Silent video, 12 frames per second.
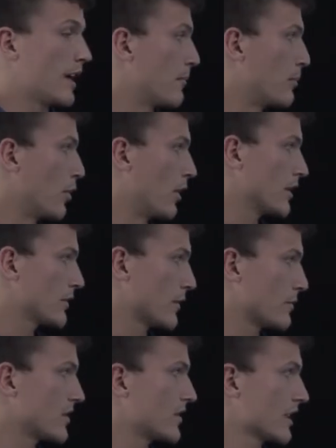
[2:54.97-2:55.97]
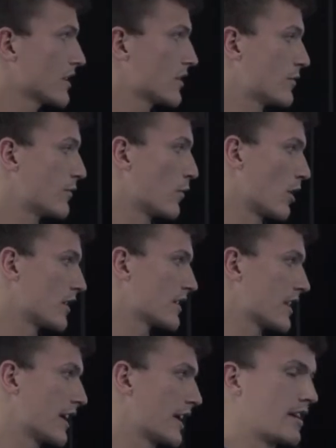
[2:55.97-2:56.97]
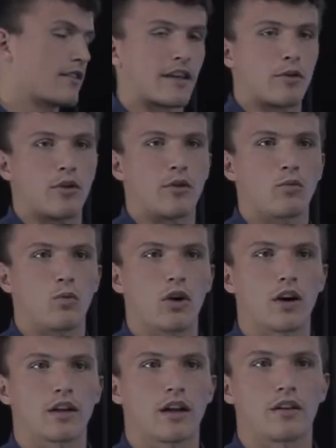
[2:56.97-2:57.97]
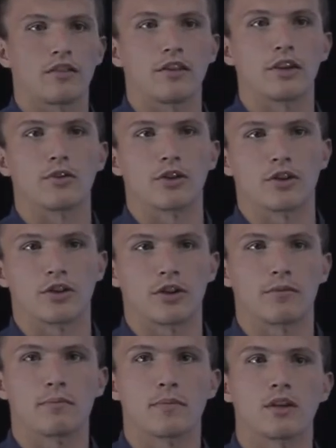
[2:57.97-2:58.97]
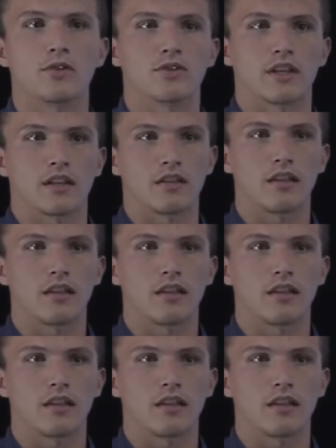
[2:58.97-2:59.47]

And boys from 6 to 14, they would work on literature, music,